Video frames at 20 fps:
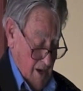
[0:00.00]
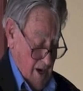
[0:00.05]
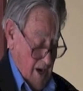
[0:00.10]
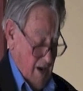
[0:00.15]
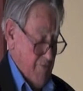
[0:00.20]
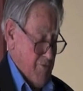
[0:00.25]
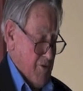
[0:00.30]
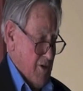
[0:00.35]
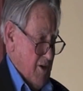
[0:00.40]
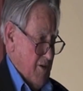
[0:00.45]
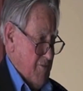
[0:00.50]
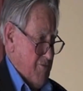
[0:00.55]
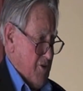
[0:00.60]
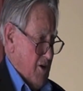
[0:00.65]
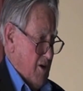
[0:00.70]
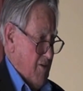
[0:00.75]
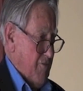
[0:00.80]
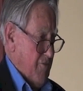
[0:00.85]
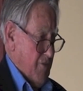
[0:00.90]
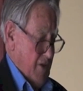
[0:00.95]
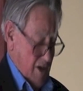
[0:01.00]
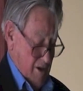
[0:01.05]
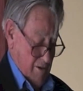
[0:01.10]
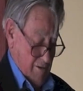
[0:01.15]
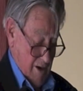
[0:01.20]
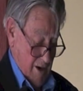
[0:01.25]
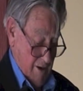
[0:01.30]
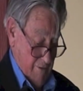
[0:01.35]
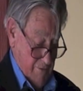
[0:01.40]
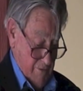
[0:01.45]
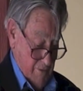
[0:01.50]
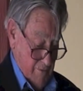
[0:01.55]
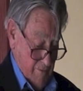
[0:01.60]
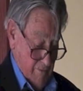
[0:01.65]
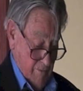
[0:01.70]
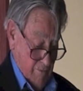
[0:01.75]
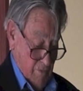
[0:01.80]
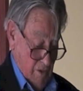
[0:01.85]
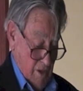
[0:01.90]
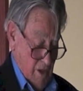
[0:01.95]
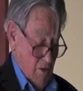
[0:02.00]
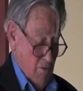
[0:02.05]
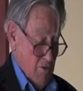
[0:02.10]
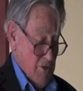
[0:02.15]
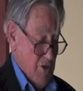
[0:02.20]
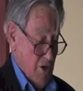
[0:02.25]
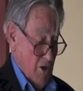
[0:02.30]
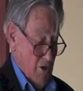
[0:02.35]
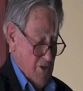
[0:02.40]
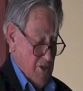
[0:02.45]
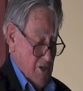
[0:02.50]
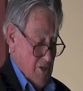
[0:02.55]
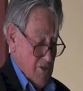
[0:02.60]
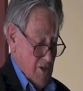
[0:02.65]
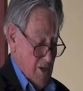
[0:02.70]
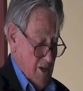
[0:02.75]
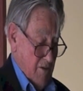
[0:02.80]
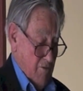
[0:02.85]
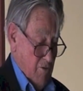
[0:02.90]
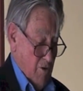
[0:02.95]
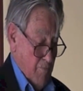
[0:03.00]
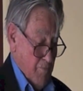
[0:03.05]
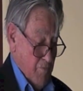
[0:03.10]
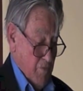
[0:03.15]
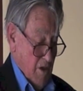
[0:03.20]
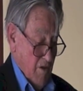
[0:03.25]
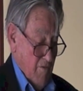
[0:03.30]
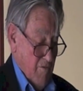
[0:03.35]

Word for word: After liftoff, the aircraft was held just level